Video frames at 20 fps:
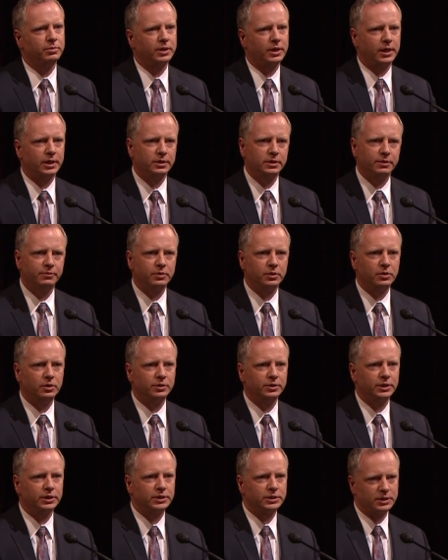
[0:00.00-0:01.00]
but he had
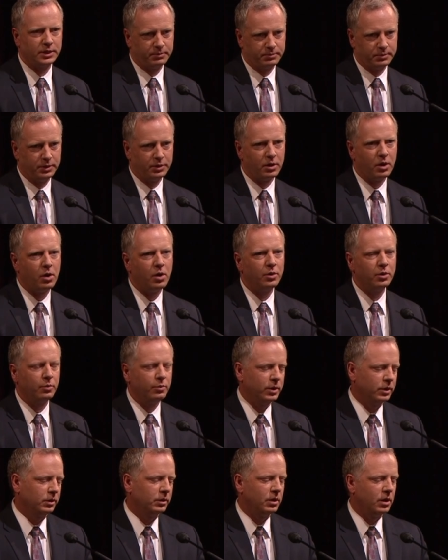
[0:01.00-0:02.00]
difficulty accepting all that
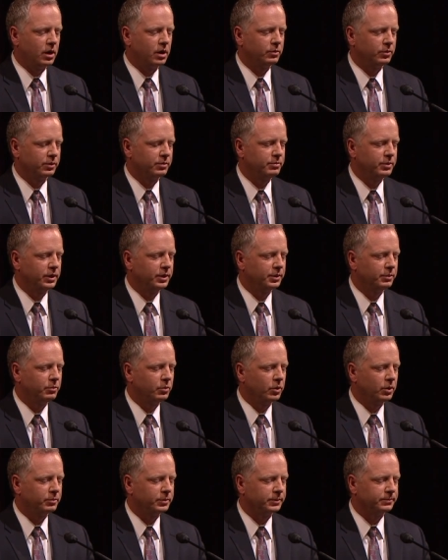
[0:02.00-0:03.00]
went along with being a
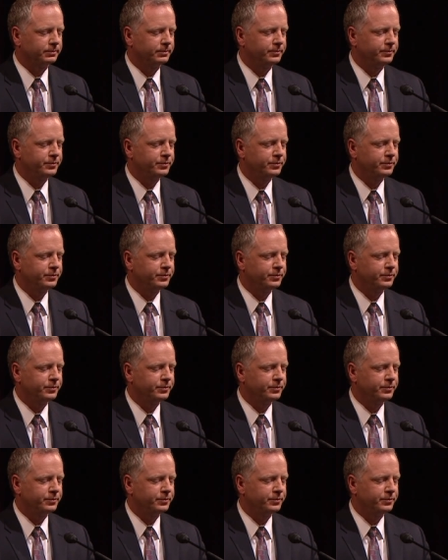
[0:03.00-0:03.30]
Mormon.